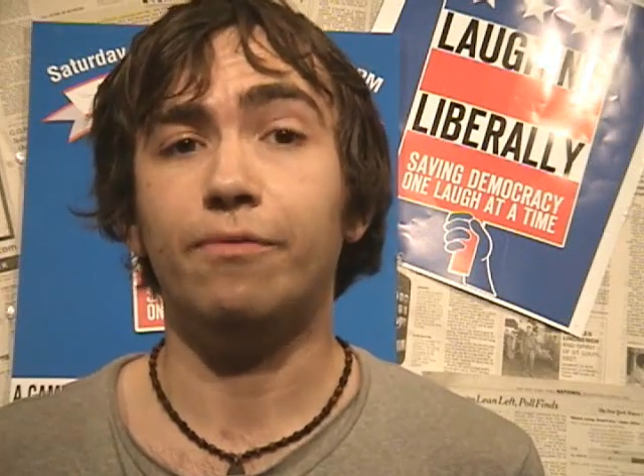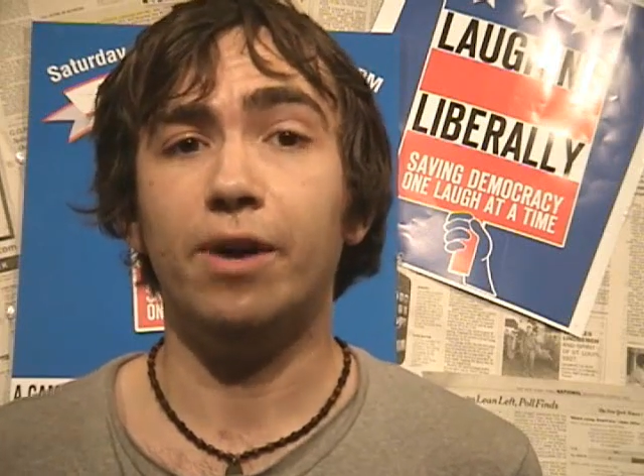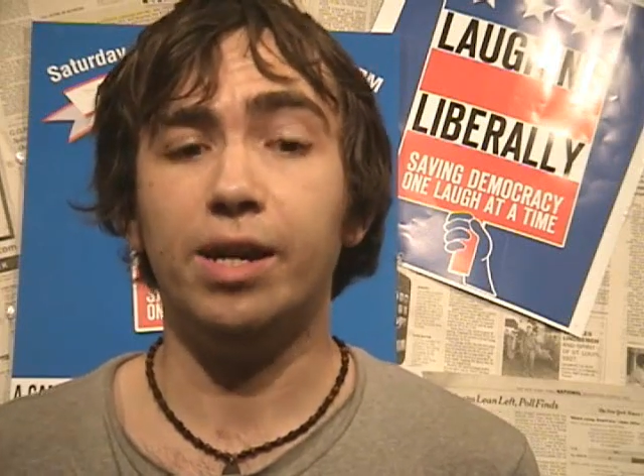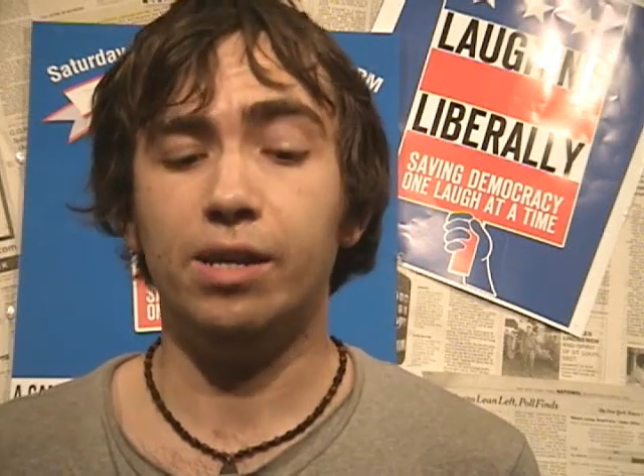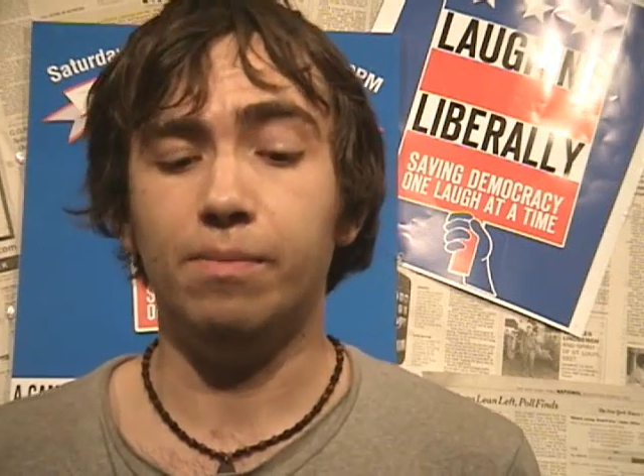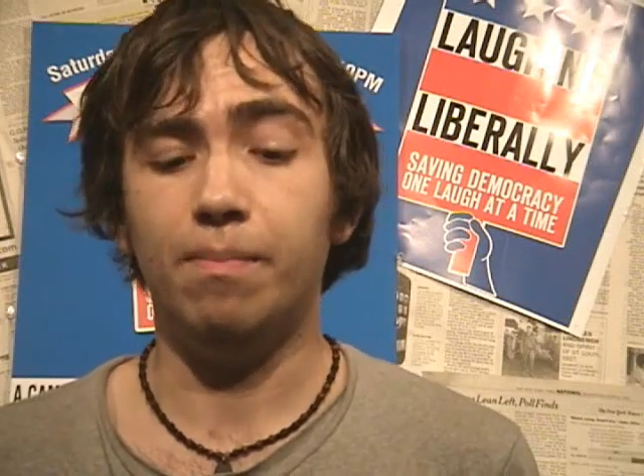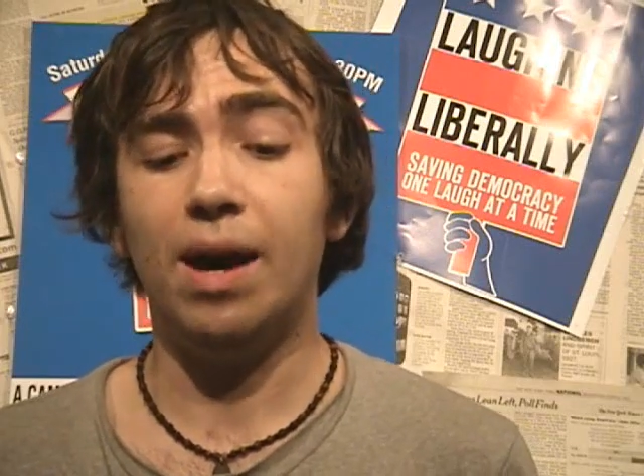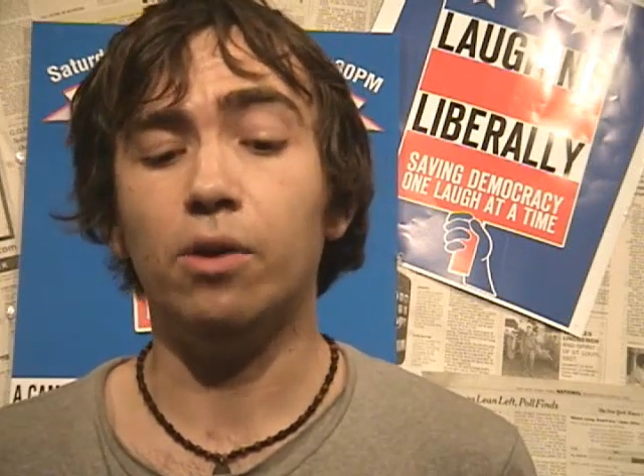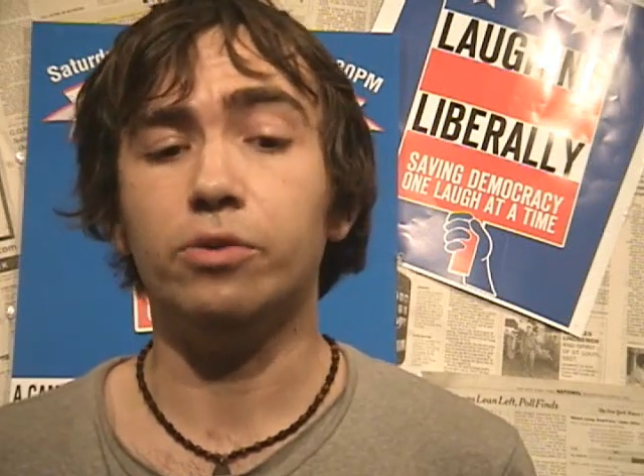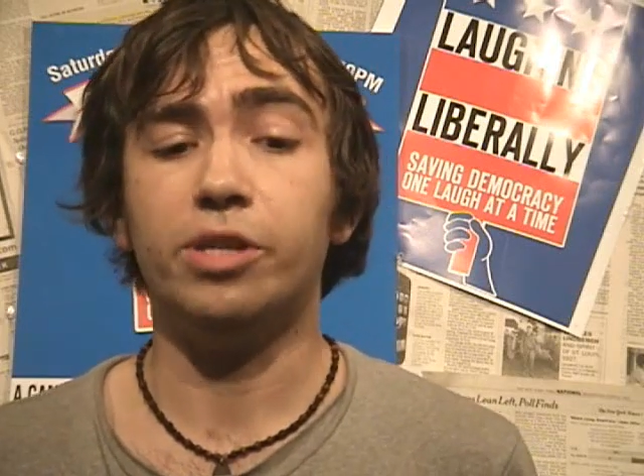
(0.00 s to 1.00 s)
fight in
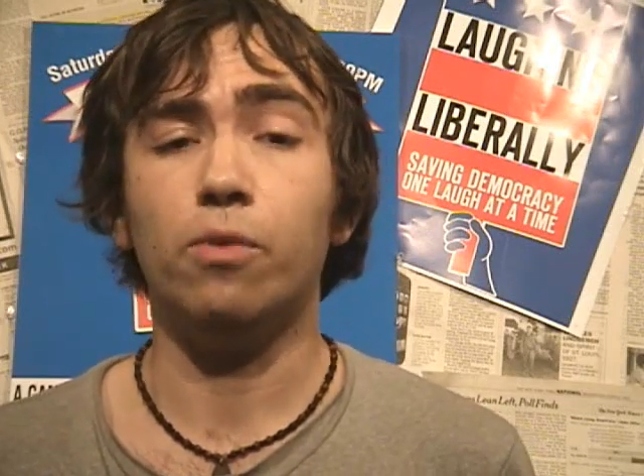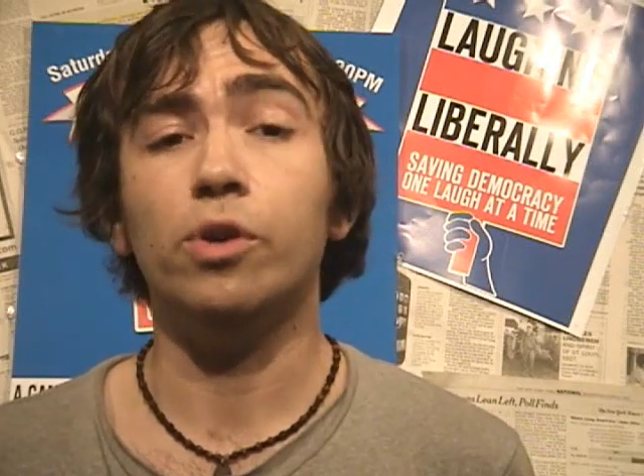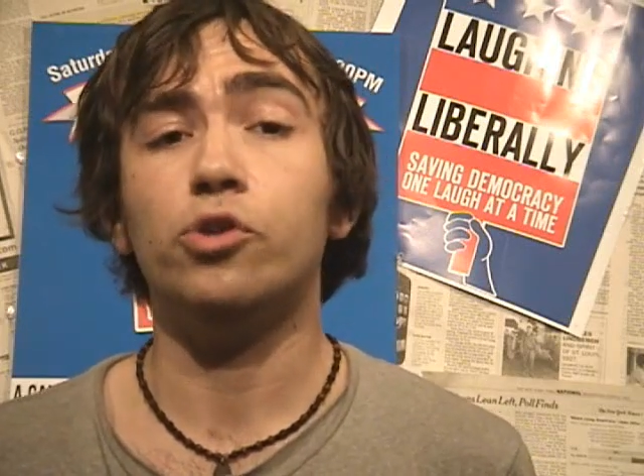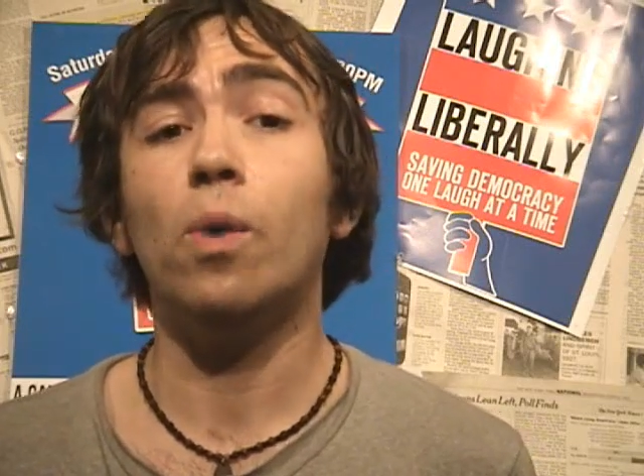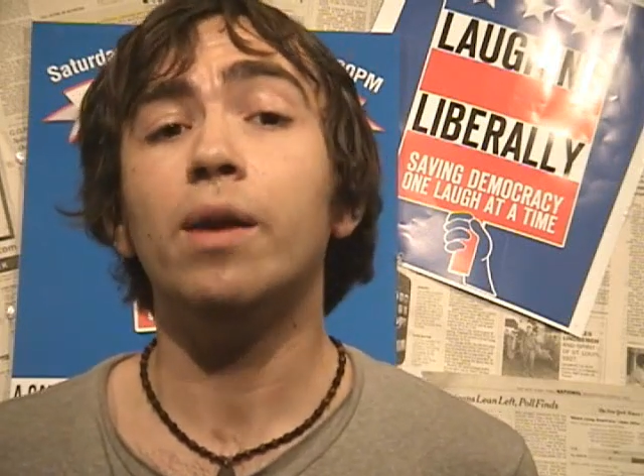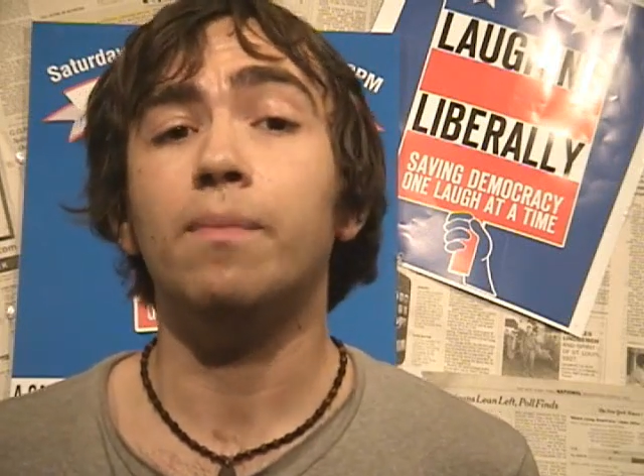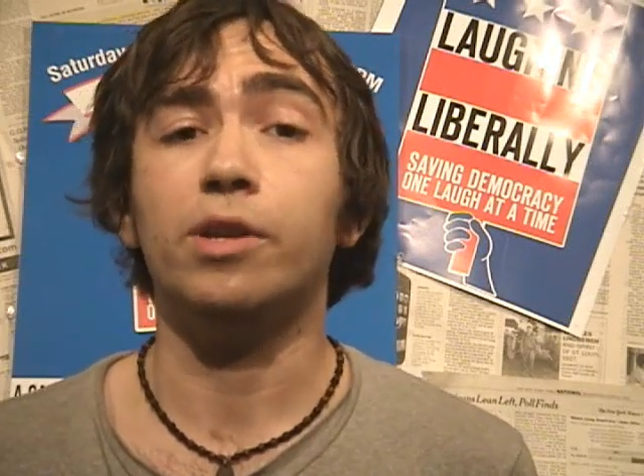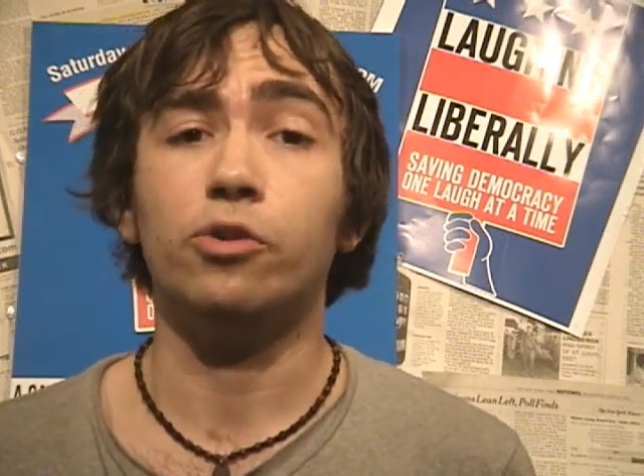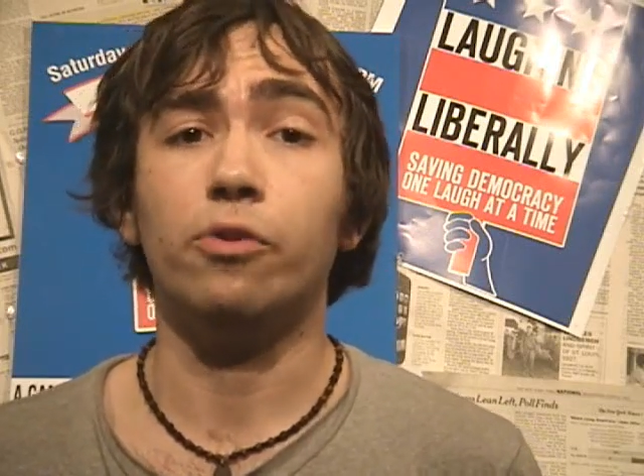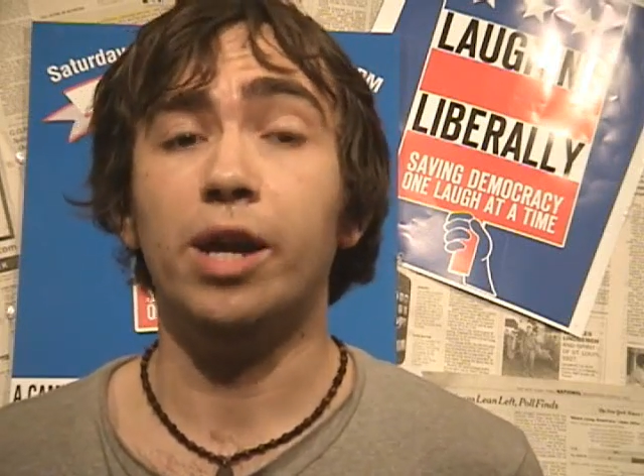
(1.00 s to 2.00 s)
battles that rich white
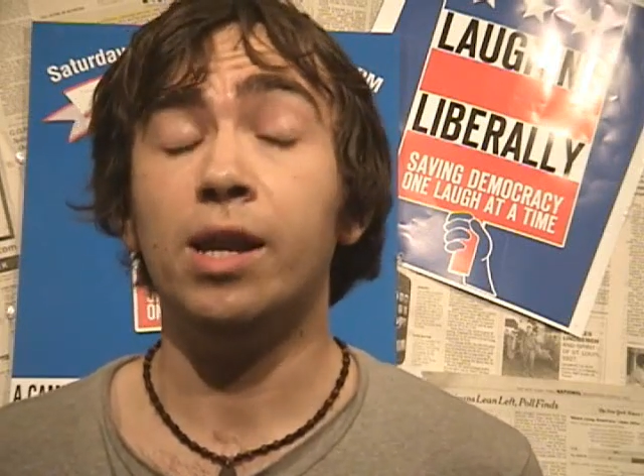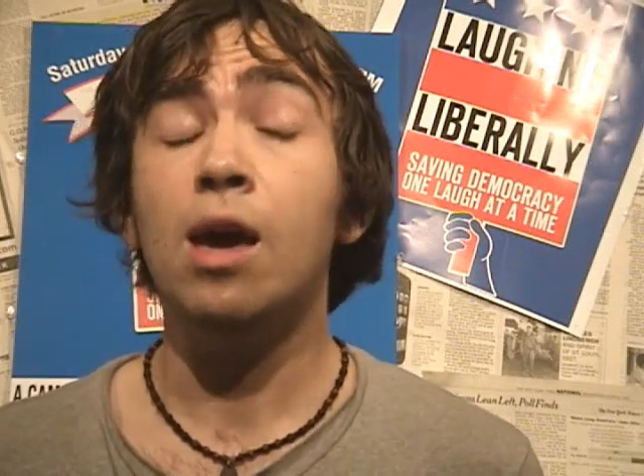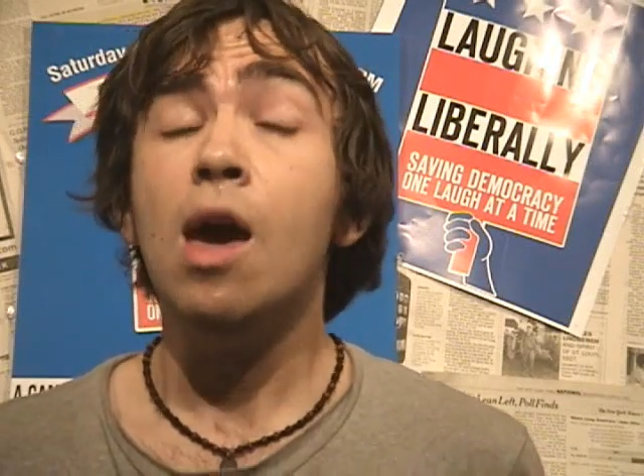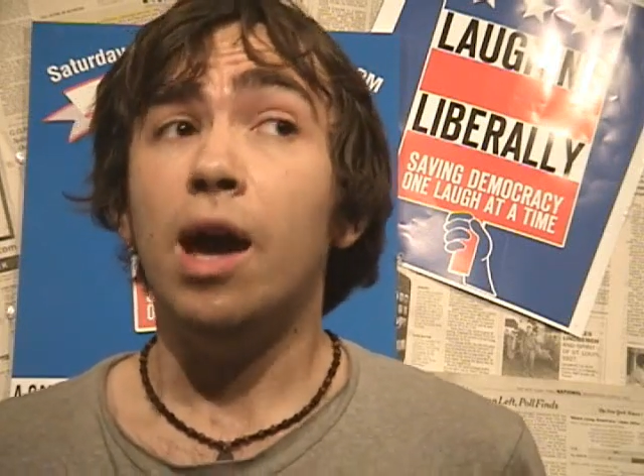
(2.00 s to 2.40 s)
men create,